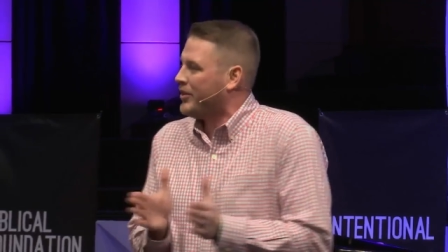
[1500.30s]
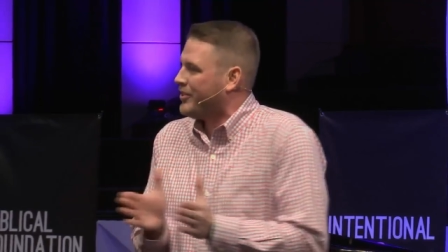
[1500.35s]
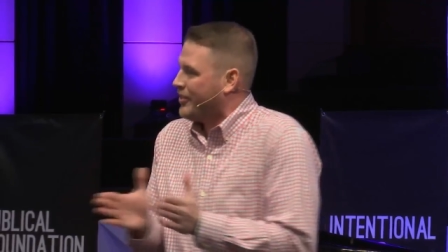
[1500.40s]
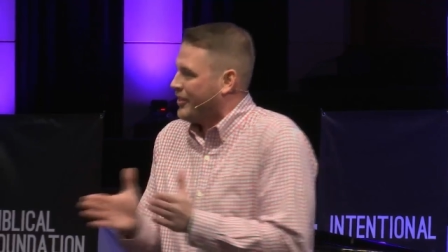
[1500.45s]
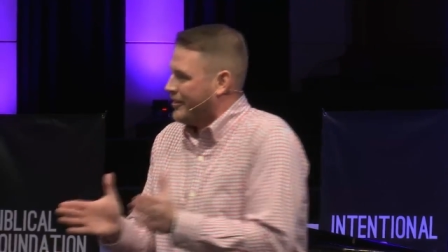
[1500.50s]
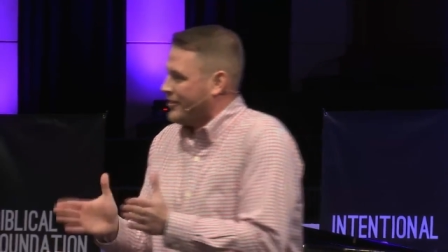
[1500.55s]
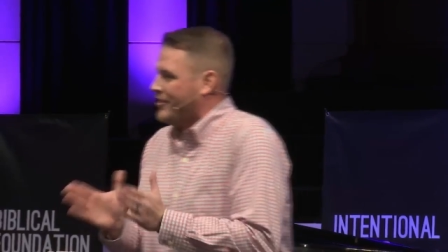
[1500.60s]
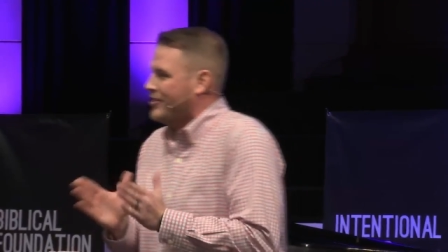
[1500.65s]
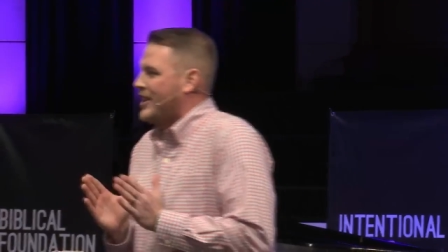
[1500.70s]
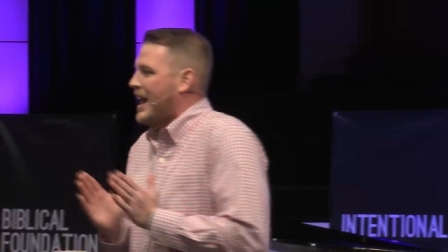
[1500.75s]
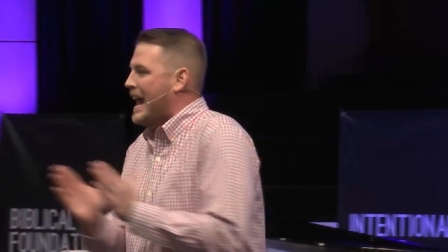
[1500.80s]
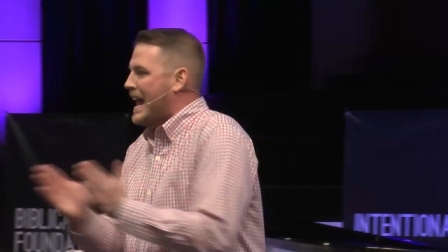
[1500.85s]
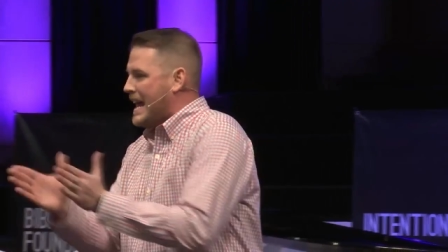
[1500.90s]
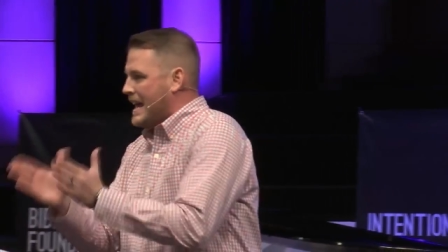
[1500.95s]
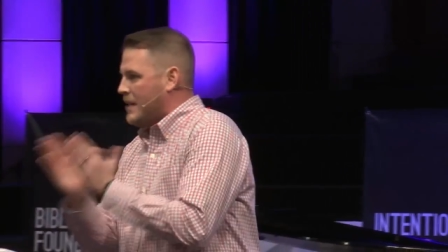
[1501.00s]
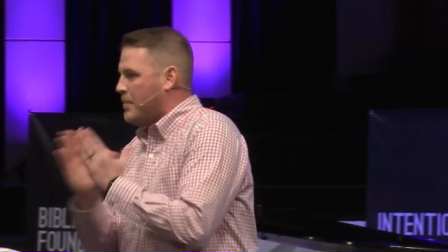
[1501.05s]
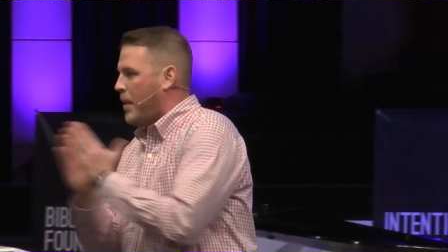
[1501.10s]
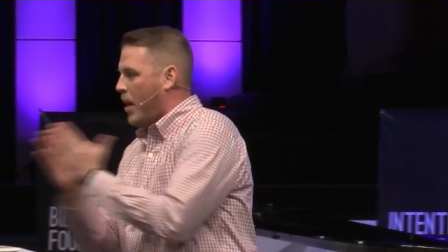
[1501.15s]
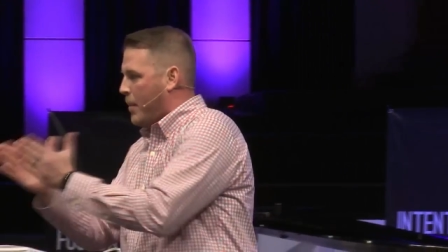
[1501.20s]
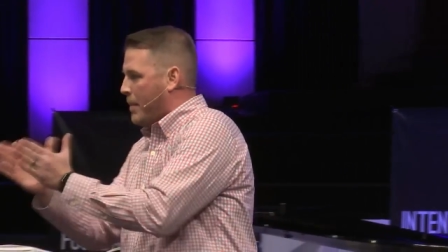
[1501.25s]
what's the
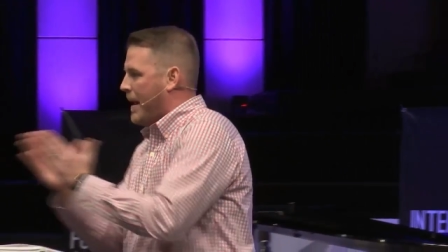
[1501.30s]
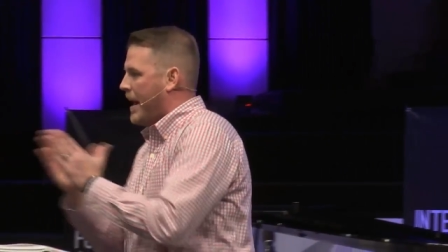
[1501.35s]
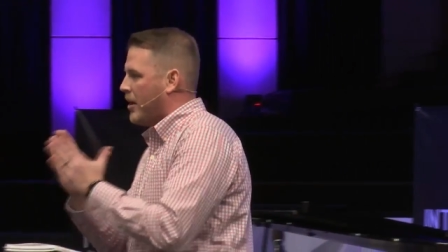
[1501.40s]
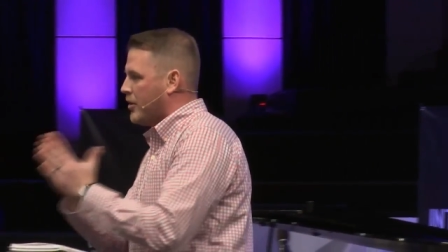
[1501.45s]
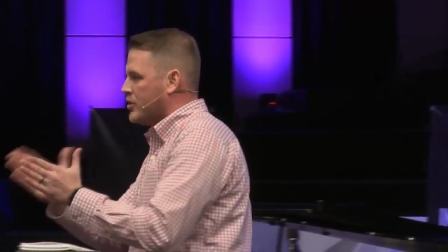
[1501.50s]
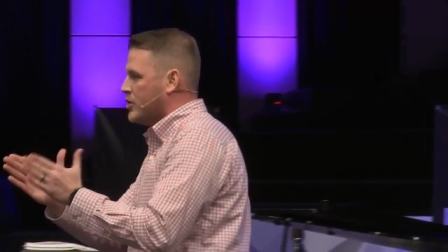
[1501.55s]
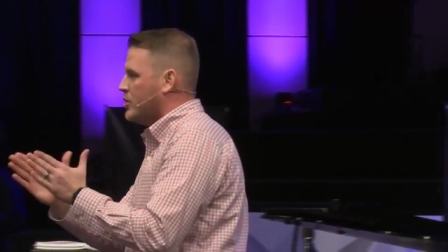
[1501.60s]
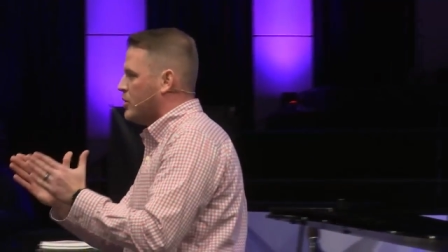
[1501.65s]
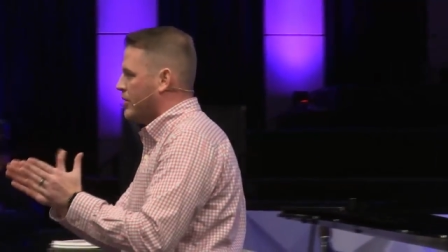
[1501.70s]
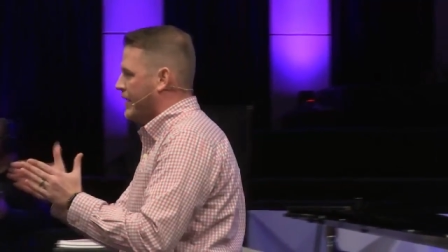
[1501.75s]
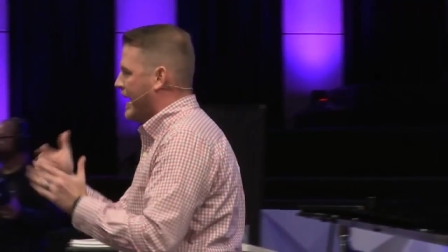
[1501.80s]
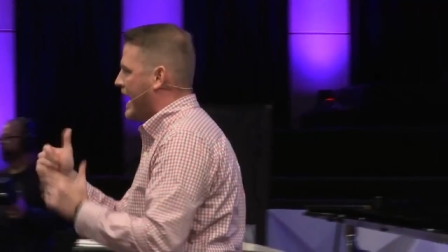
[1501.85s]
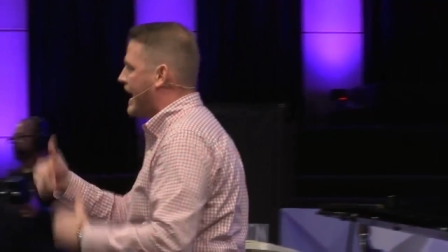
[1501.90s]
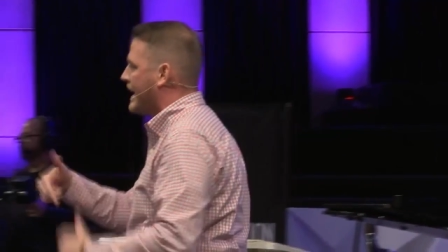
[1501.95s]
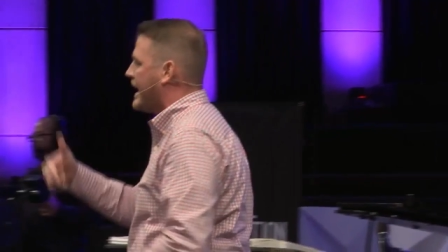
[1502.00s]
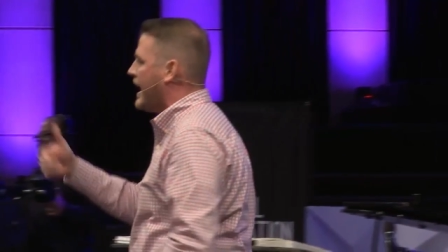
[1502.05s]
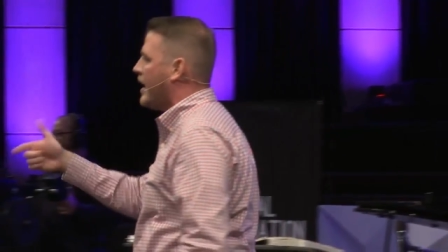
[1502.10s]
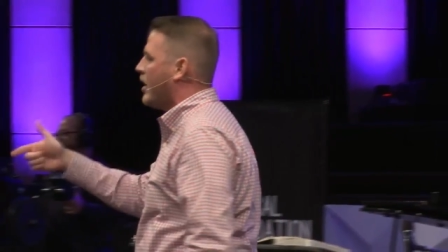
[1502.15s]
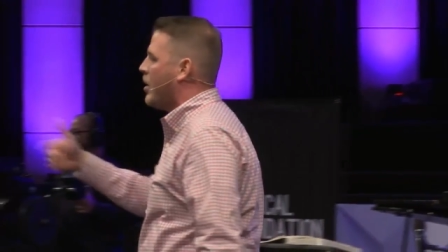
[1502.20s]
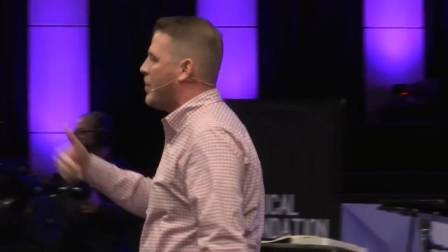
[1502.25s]
same about you than I
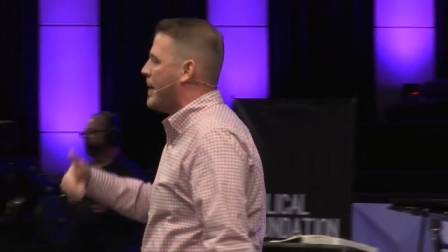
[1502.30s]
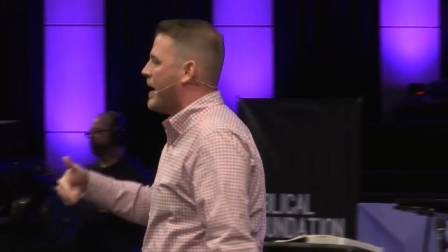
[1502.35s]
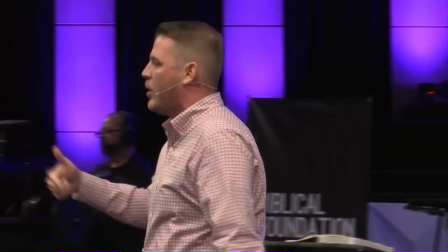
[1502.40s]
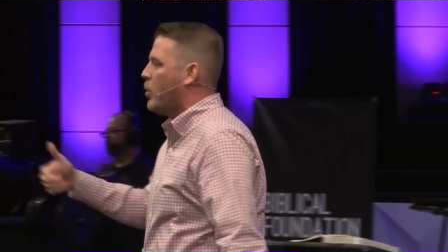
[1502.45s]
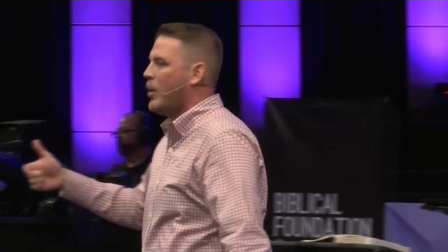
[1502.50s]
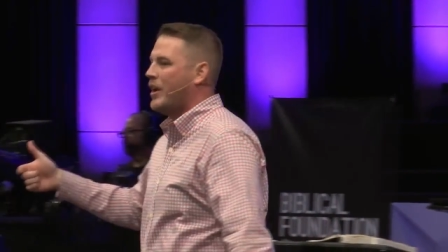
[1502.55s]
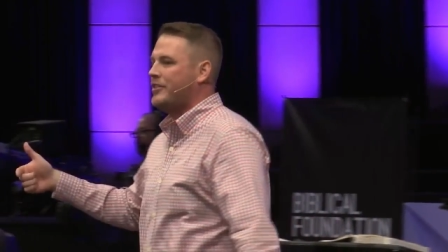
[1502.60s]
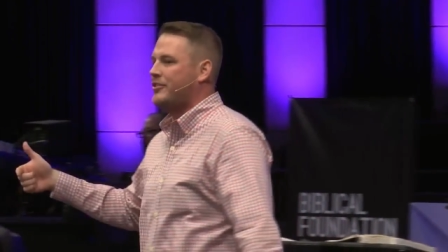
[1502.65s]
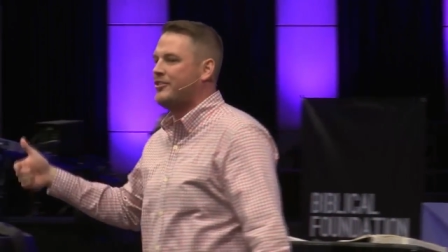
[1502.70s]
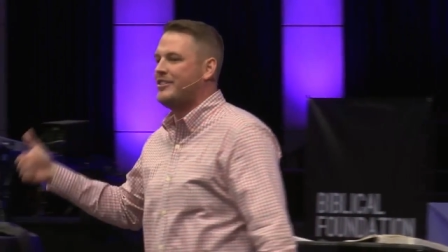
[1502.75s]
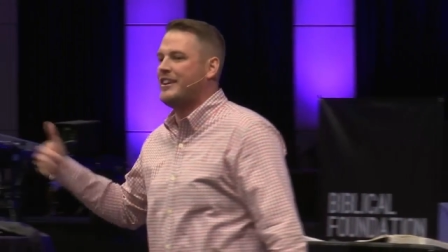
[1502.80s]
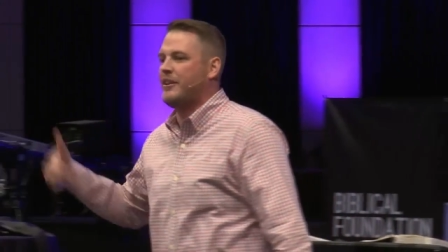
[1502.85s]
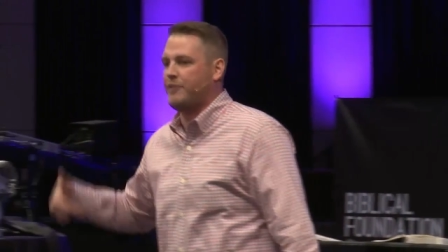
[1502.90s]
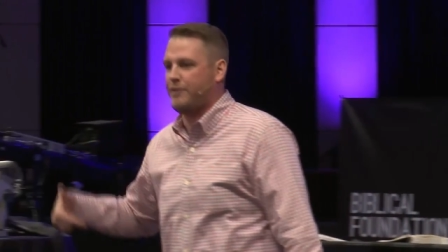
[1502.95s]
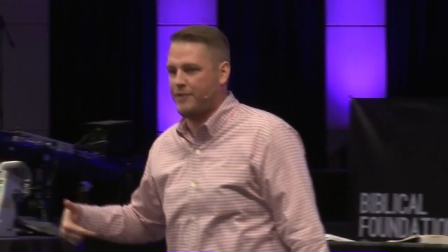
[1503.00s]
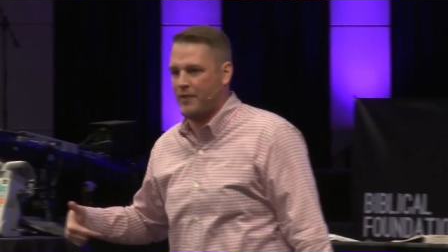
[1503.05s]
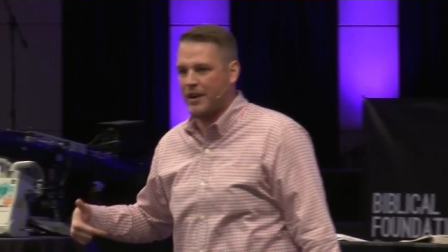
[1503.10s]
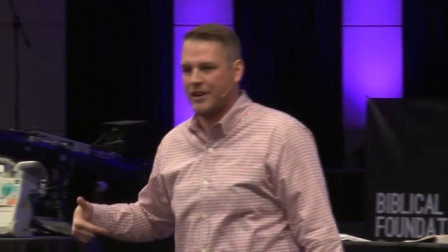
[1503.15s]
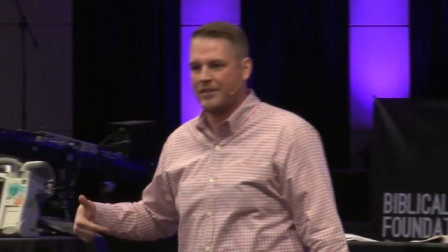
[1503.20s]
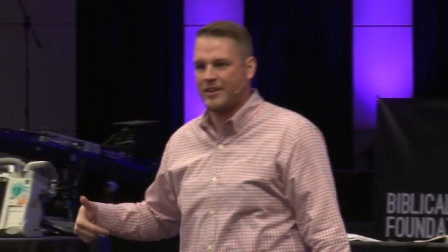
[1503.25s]
care about what's
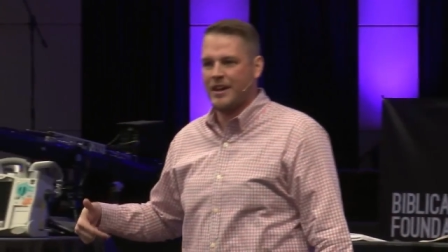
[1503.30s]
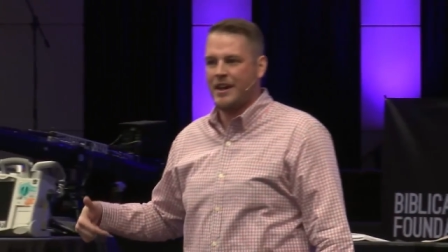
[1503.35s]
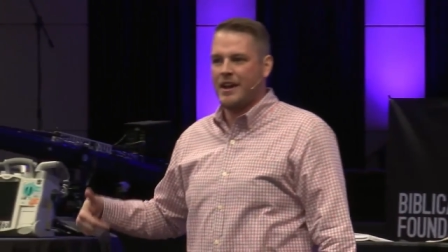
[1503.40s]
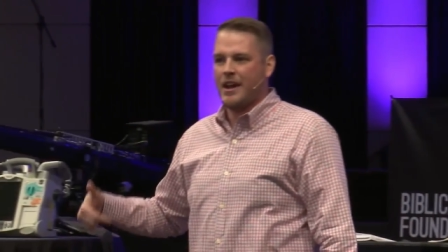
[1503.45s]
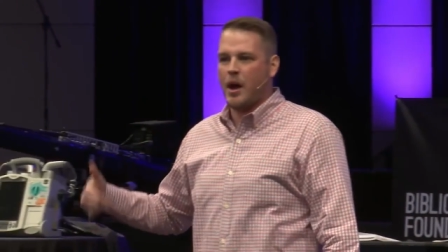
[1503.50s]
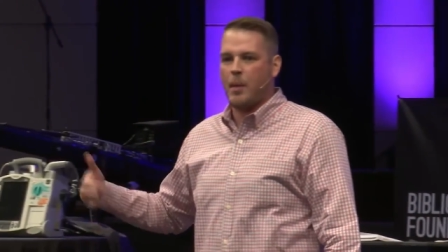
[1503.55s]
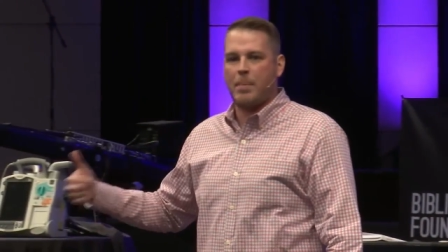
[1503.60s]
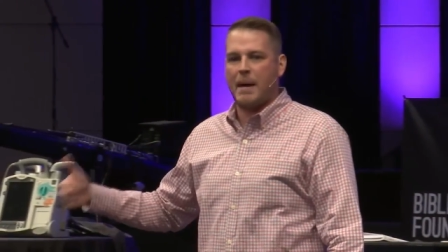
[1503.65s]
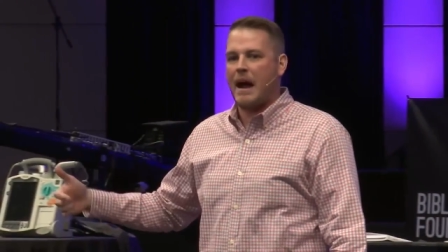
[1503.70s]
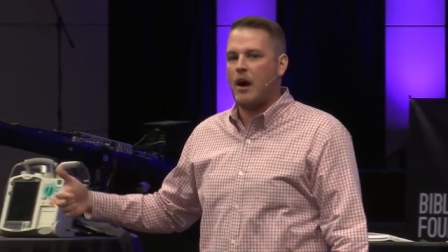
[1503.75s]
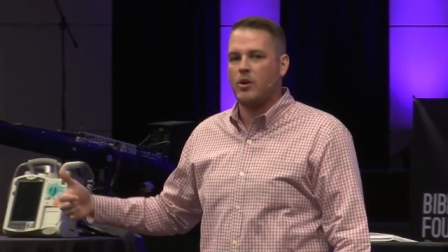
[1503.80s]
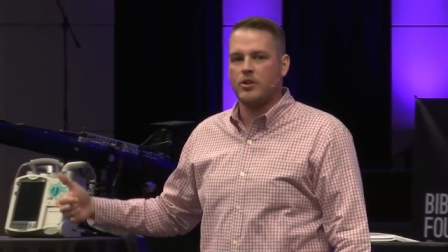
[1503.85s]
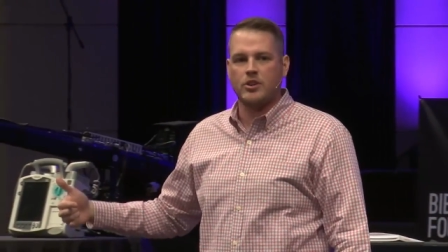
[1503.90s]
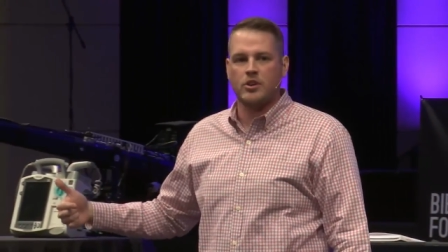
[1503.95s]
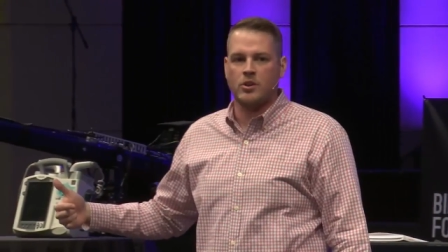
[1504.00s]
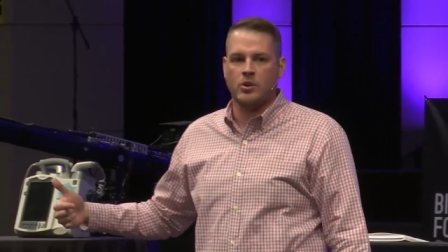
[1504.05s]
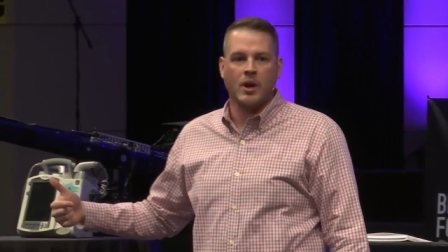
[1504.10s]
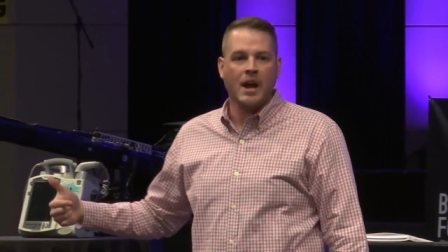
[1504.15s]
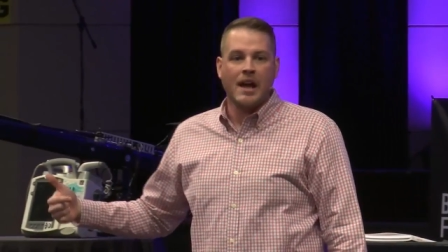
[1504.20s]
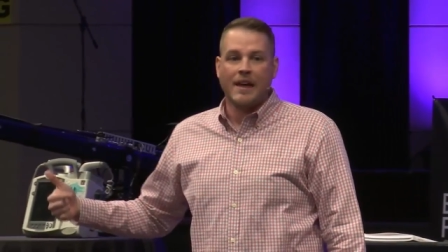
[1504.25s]
different about you.